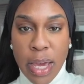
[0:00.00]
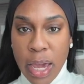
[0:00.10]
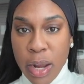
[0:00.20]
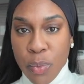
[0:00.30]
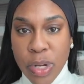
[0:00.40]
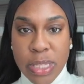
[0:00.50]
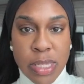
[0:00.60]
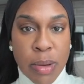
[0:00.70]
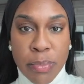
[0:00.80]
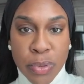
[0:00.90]
and with
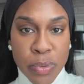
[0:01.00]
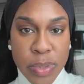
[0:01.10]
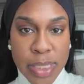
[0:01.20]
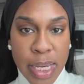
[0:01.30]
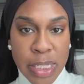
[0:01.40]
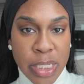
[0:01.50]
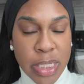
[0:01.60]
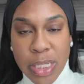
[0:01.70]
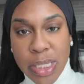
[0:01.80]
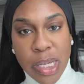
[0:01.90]
some boots and
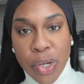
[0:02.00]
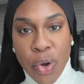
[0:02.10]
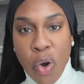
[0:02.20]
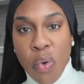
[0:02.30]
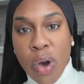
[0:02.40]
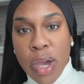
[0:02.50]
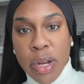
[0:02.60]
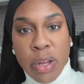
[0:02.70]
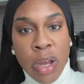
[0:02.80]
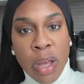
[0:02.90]
just go
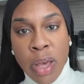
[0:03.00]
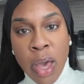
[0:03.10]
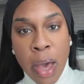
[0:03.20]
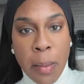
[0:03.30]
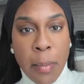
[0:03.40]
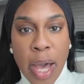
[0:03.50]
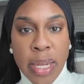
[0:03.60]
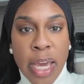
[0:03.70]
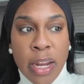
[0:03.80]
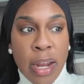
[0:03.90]
on my
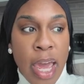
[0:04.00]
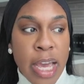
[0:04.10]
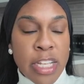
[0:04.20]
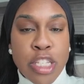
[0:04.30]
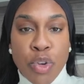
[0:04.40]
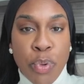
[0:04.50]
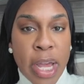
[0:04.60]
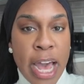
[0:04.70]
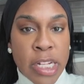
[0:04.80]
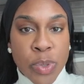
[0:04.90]
day-to-day. It's super
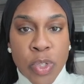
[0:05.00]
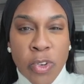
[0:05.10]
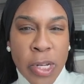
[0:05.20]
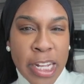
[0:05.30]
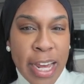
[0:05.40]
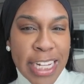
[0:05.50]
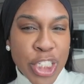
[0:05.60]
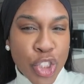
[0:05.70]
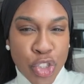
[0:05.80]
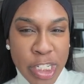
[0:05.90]
casual and a nice
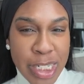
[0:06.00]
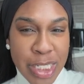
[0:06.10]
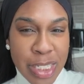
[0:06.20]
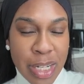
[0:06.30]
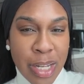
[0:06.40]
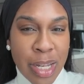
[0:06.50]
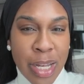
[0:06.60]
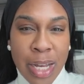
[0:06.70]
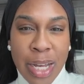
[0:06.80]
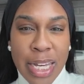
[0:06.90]
trench.
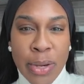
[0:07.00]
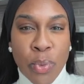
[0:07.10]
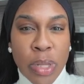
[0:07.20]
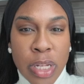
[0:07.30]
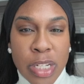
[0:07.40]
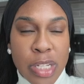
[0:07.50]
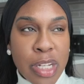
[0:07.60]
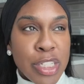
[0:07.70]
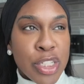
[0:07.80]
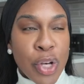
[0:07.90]
It will look
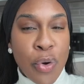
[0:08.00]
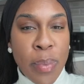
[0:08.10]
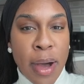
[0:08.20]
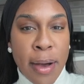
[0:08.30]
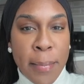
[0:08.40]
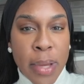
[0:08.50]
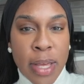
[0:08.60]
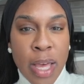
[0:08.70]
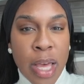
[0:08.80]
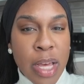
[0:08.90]
so bomb
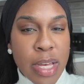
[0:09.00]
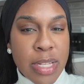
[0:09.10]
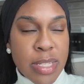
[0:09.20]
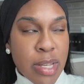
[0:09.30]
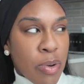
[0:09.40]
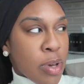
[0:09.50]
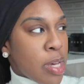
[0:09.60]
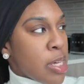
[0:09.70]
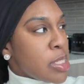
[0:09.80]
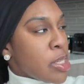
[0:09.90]
and so
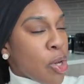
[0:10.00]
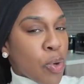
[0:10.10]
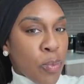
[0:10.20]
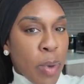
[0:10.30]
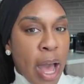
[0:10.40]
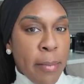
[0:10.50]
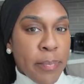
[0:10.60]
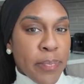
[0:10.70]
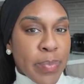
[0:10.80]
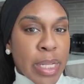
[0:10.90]
good. So
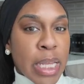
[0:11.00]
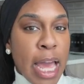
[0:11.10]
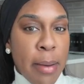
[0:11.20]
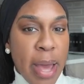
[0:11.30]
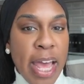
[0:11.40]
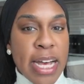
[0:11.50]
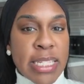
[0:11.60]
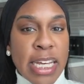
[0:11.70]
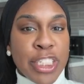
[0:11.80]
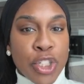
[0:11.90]
I'm glad my
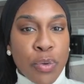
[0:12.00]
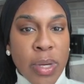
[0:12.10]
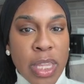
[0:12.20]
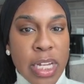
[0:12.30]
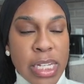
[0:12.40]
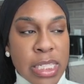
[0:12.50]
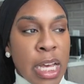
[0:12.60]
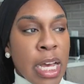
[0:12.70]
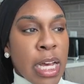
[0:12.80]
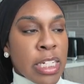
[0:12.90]
essay showed me these.
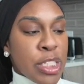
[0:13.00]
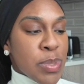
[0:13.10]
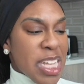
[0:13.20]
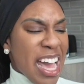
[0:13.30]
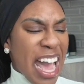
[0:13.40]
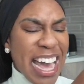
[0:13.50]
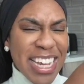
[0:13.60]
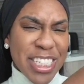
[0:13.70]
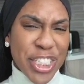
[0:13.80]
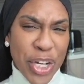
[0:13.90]
She was like, I
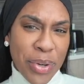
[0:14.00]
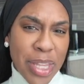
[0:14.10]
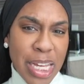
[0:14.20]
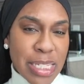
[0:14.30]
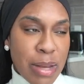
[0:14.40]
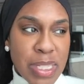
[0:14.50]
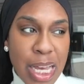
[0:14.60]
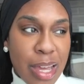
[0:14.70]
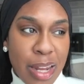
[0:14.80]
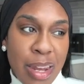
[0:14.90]
didn't show you these. I was
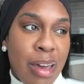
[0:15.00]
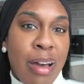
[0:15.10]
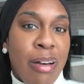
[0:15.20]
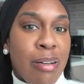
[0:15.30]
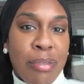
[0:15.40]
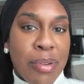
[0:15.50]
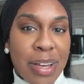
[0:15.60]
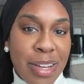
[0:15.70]
like, no,